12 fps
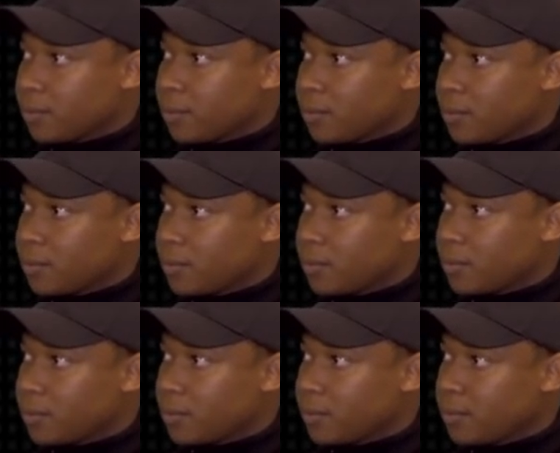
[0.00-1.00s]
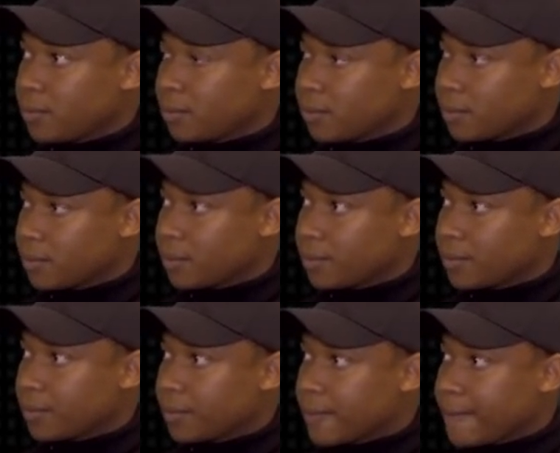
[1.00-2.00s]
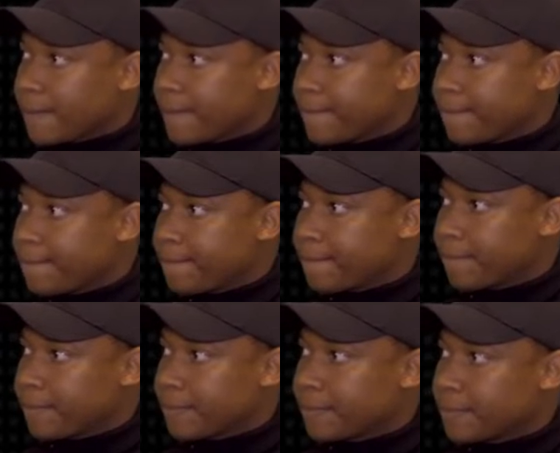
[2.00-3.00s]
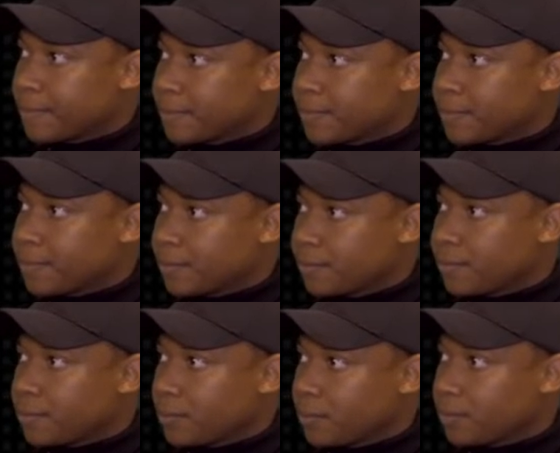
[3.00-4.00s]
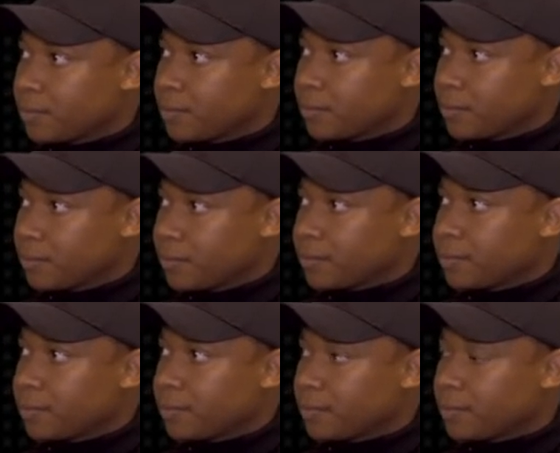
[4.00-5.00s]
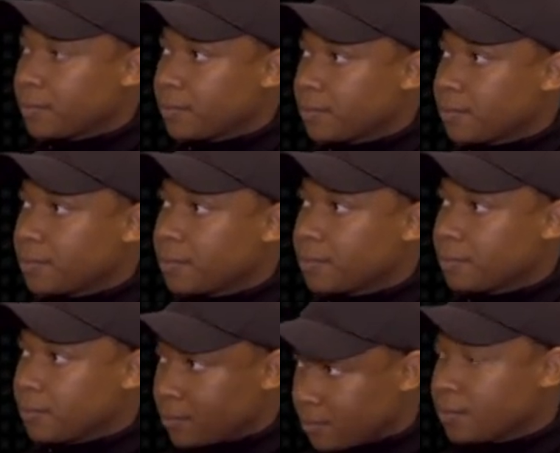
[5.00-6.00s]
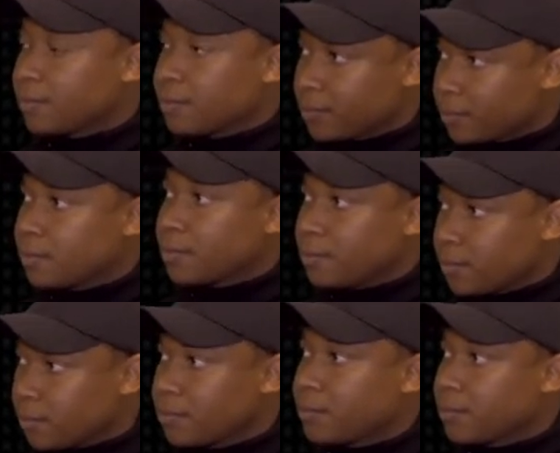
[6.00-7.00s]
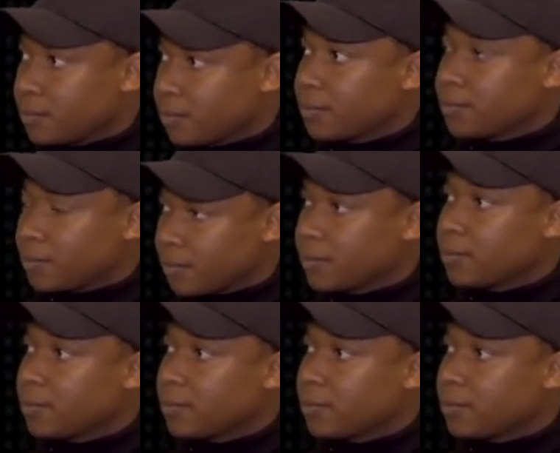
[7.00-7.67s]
(silent)